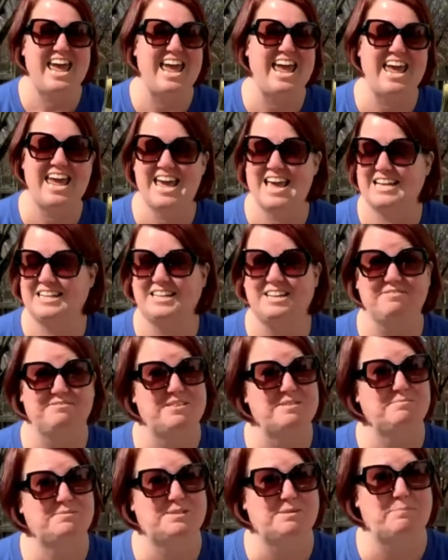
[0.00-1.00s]
and give
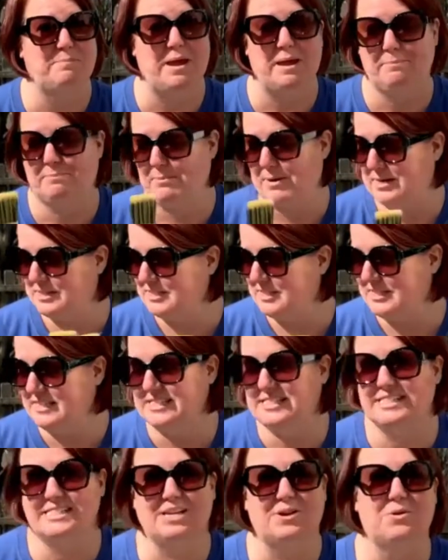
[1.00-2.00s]
them some
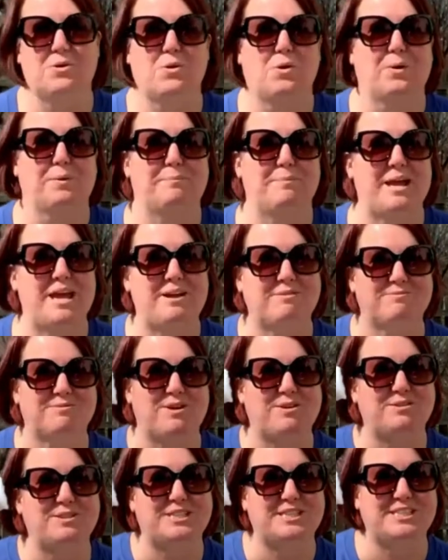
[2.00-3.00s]
paintbrushes or paint
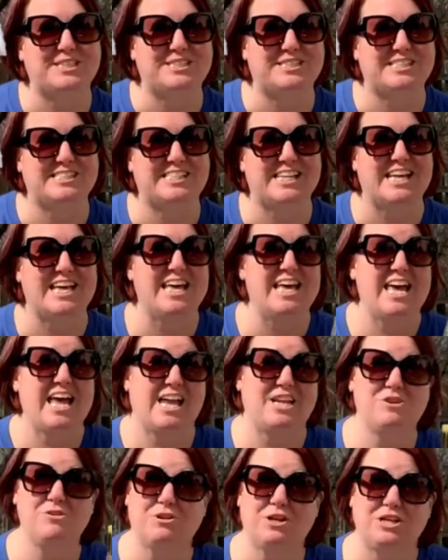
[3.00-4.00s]
rollers.
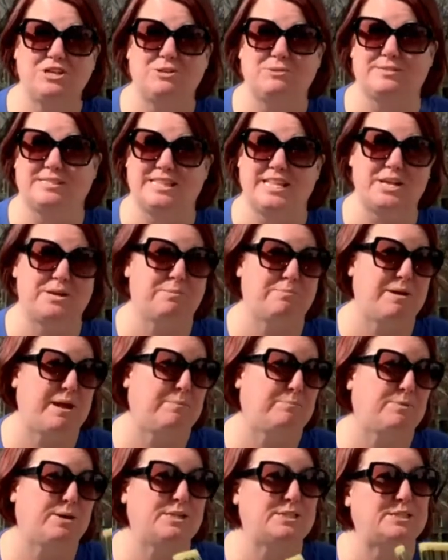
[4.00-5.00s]
And you can use little
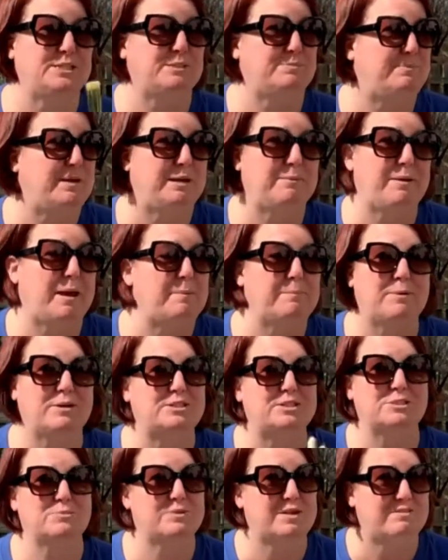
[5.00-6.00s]
paintbrushes, big
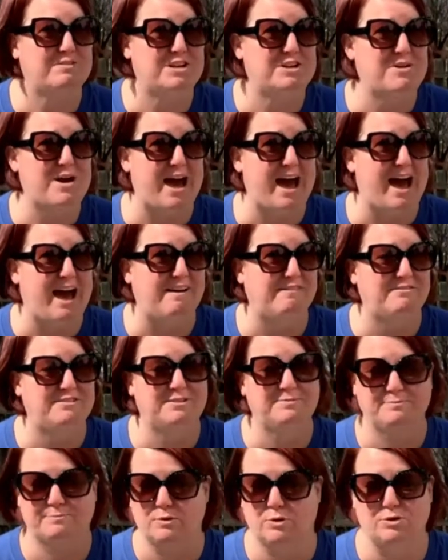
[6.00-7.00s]
paintbrushes, whatever you have,
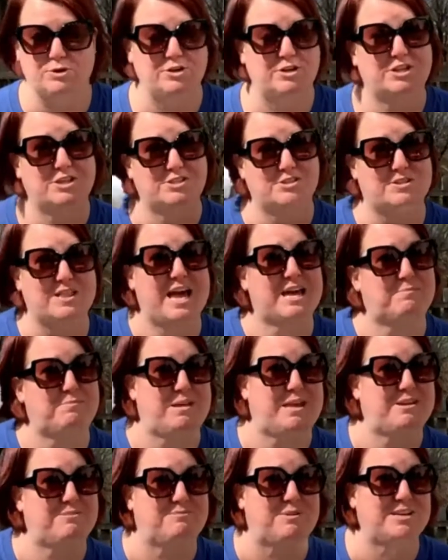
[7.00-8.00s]
or you can do like
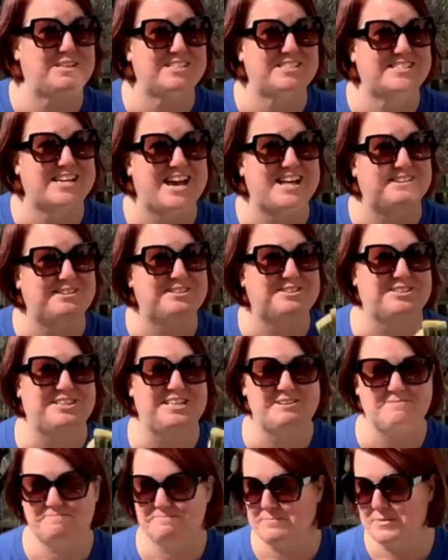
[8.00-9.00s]
me and run to the Dollar
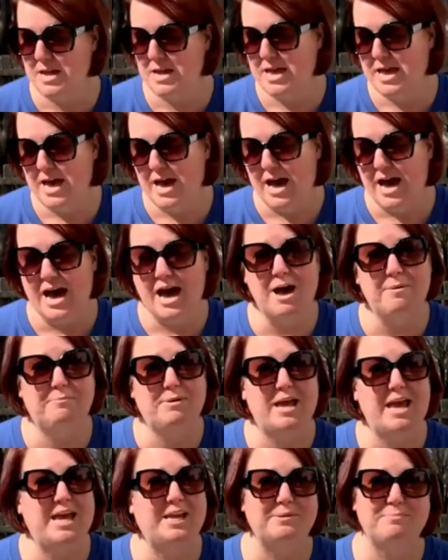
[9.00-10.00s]
Tree.
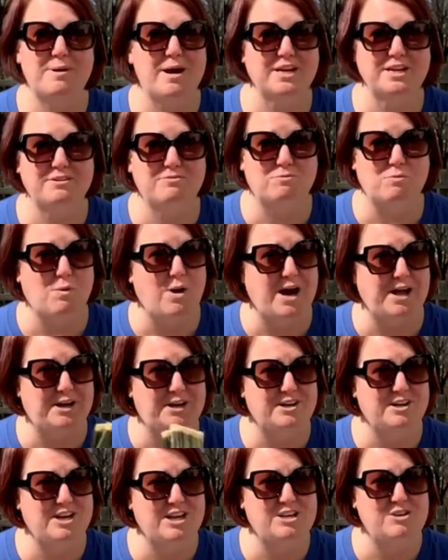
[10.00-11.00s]
In a bucket of
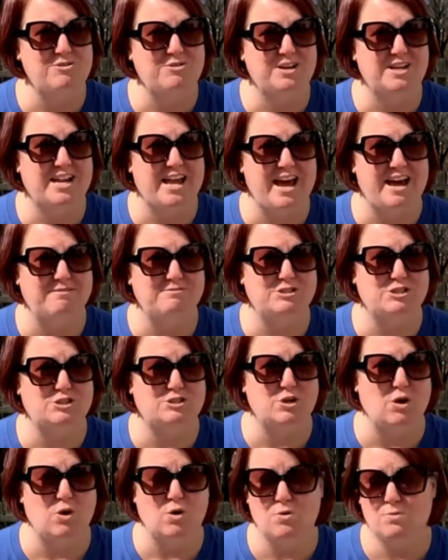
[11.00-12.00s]
water, you can have
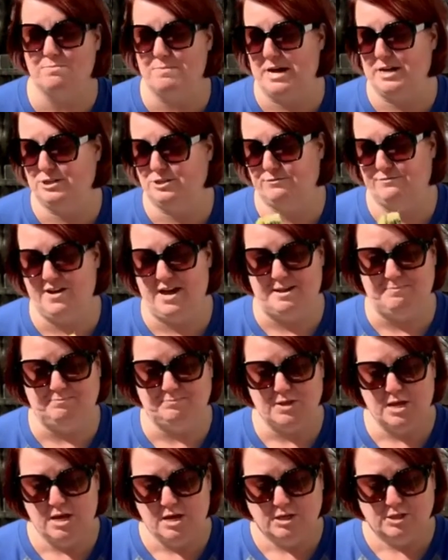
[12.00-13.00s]
so much fun.
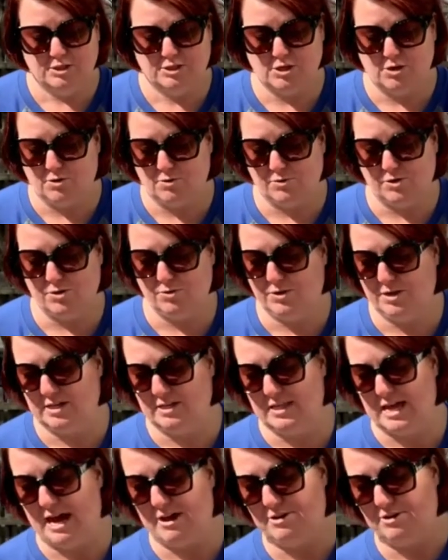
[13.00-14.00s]
So you can
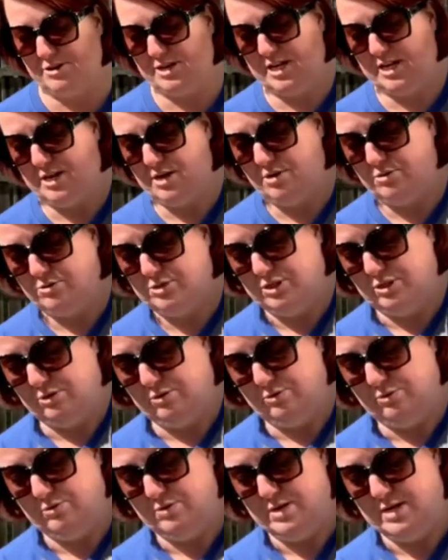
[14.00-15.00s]
allow your kiddo
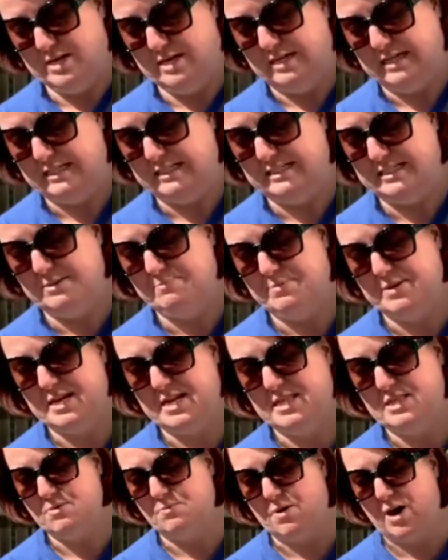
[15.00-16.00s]
to dip it
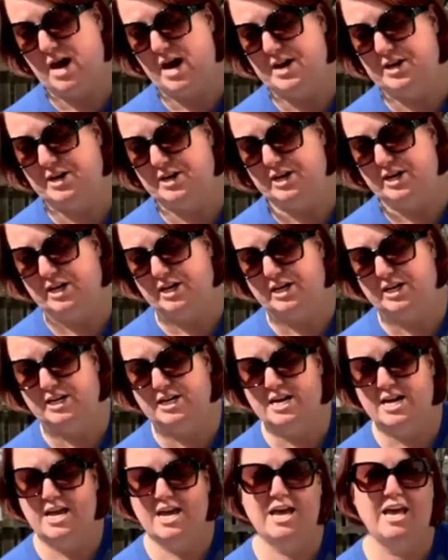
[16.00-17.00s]
the water,
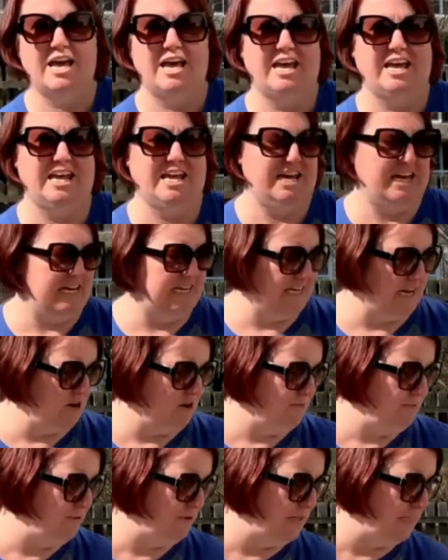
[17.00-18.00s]
and I
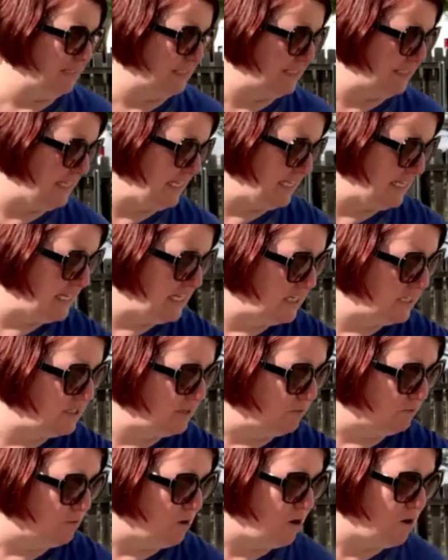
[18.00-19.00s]
hope you can see this,
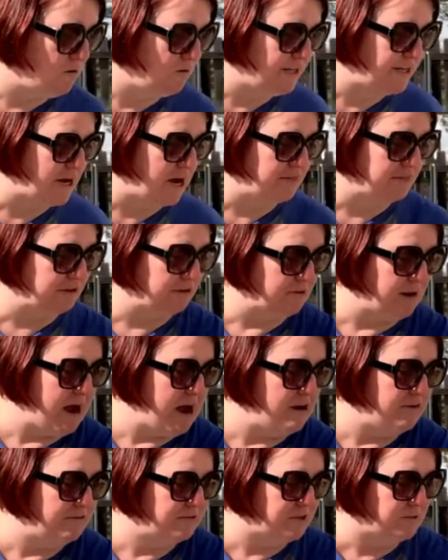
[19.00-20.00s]
roll it on the
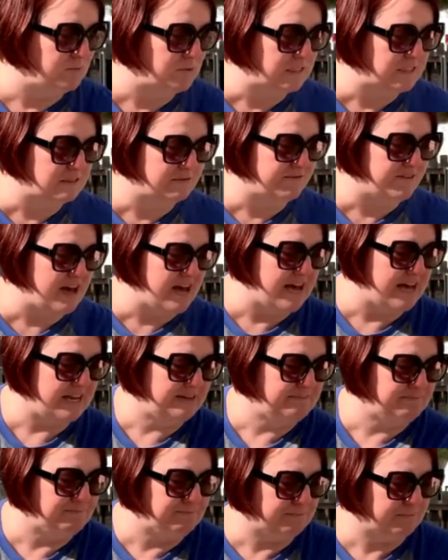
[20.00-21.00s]
ground. And what's
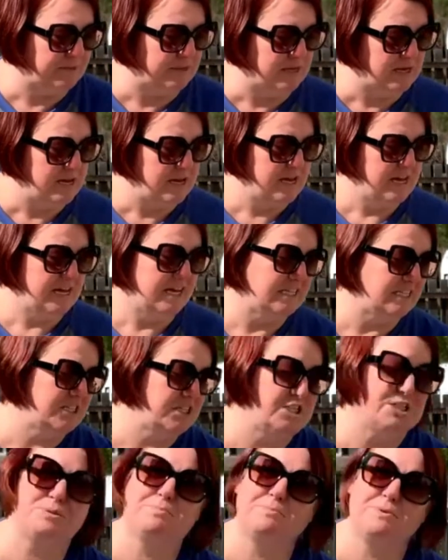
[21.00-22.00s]
fun is in
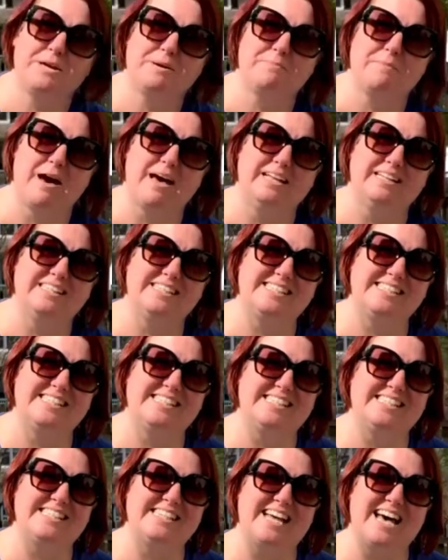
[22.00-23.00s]
the spring
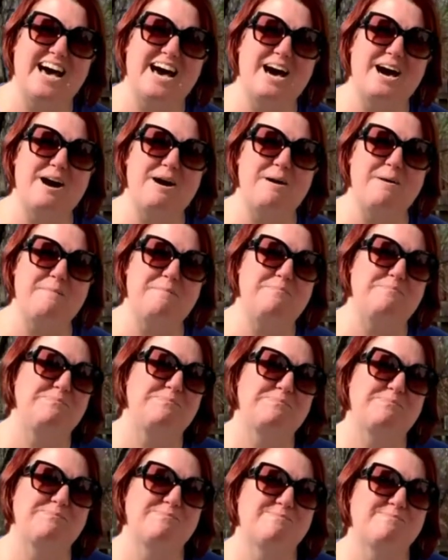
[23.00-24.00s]
months,
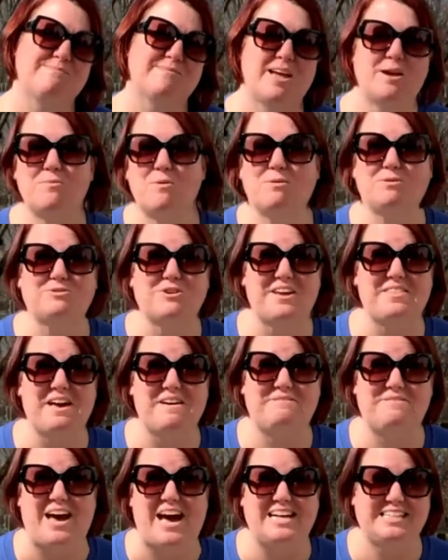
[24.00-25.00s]
it won't dry
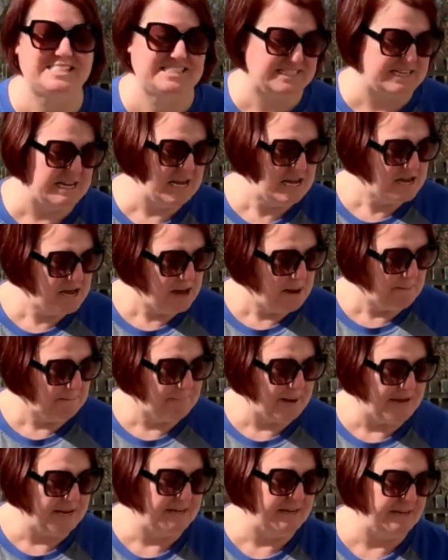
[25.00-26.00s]
that fast.
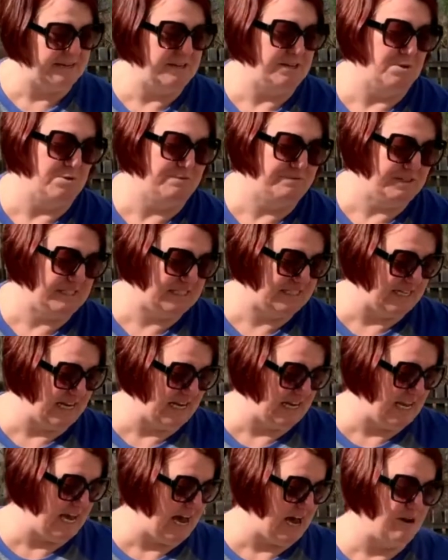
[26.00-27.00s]
But if it's
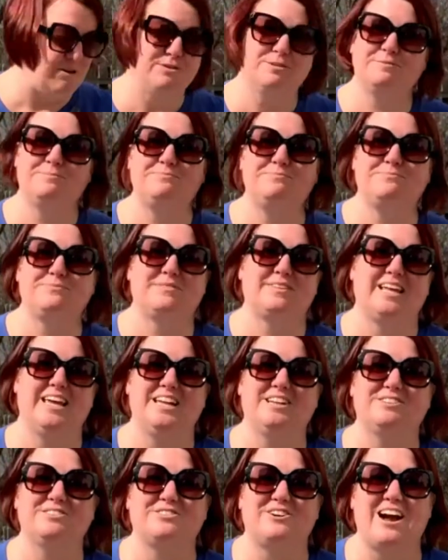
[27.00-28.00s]
sunny out,
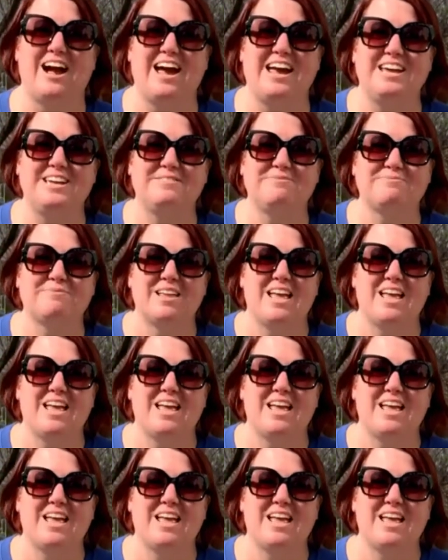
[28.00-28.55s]
it'll dry.